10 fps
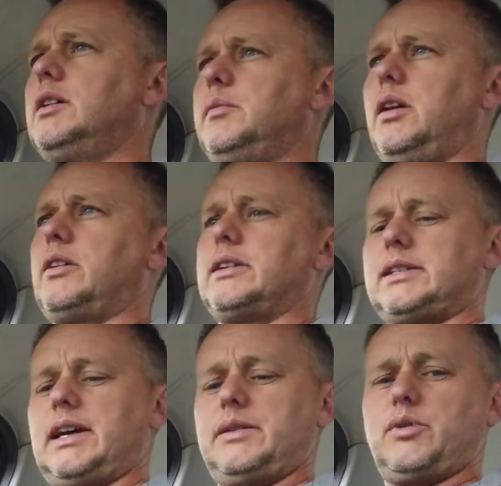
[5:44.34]
But like I
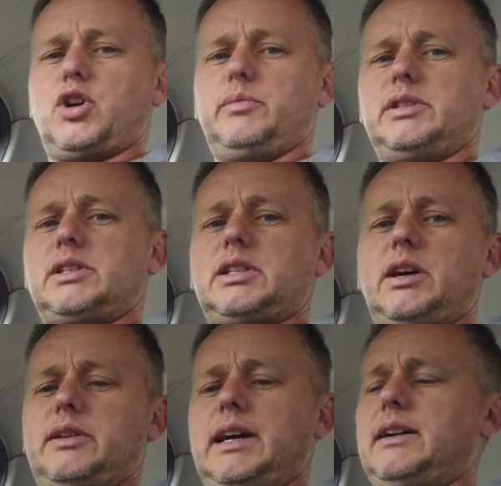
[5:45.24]
say, we're coming to
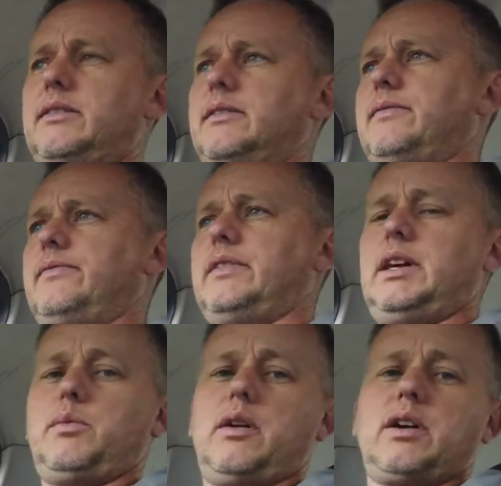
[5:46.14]
slow down,
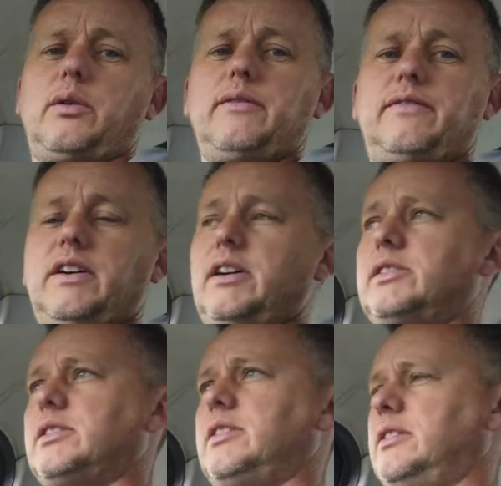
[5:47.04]
it won't go in first.